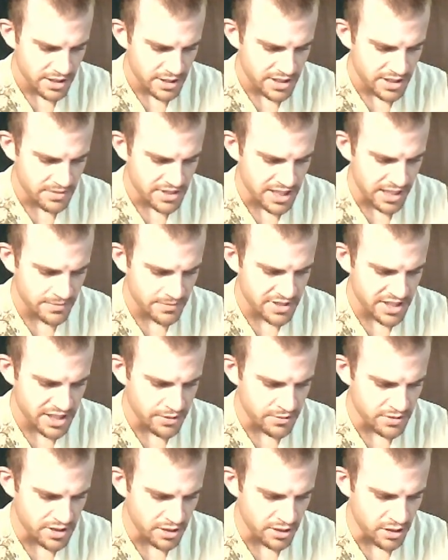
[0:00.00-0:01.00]
Sometimes
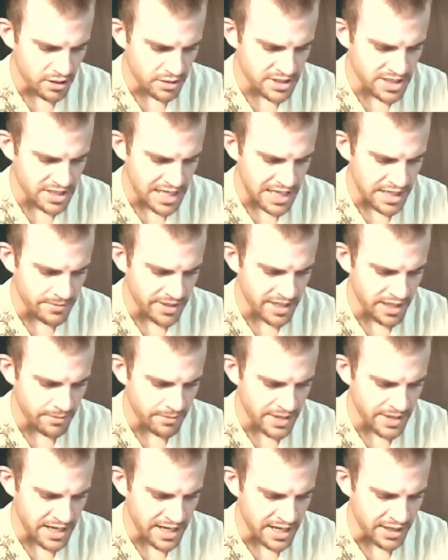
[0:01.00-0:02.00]
he was a long time
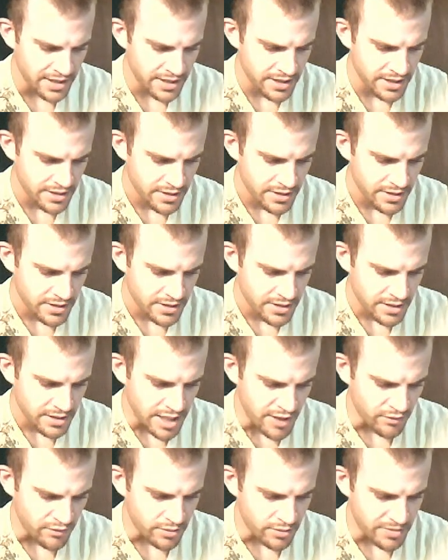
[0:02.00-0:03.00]
getting back.
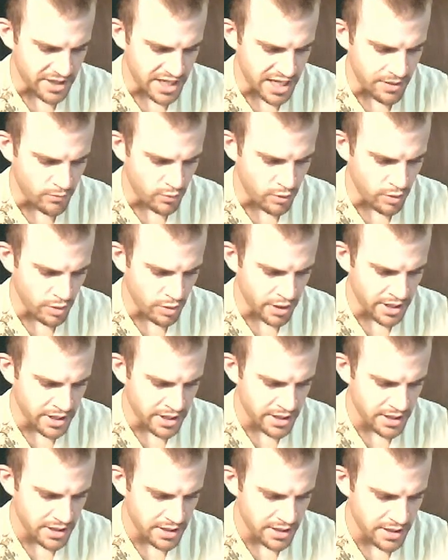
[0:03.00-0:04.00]
Everyone became
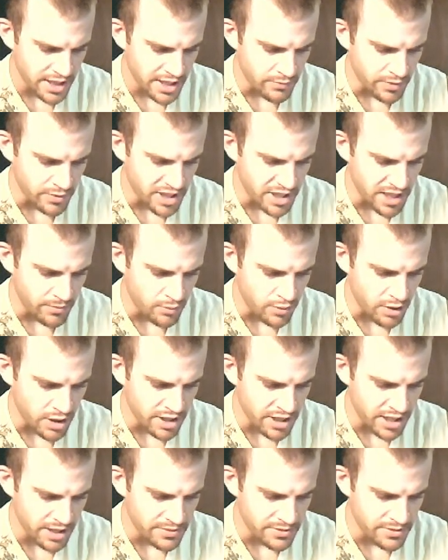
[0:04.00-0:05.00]
worried and would keep
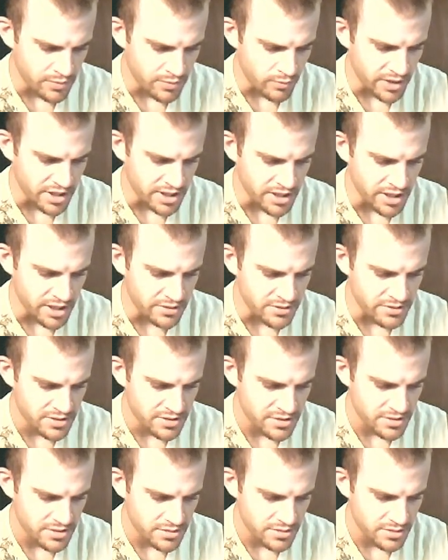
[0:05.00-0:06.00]
walking up to the windows
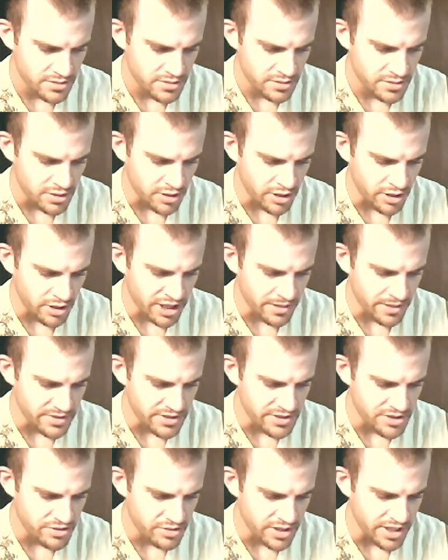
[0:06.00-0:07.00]
to look up
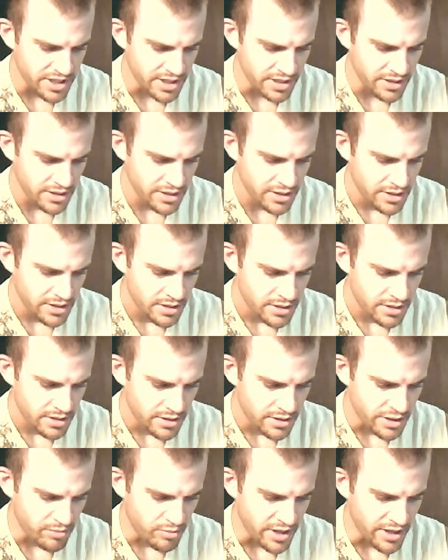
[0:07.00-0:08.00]
the street,
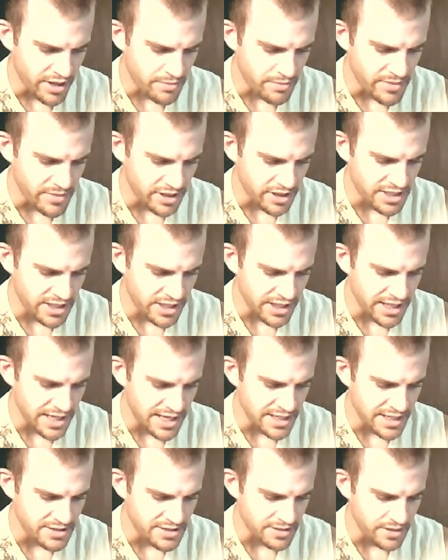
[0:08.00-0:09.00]
their breath melting the
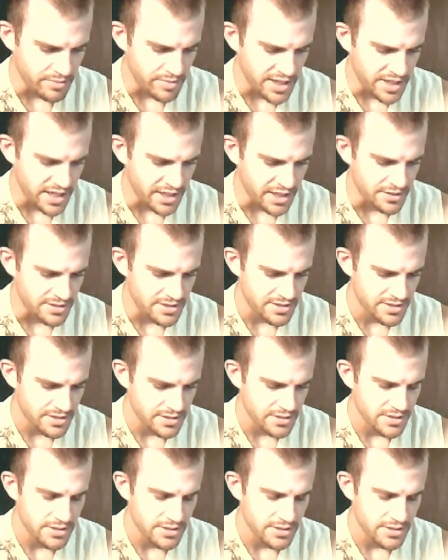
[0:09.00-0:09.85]
ice on the panes.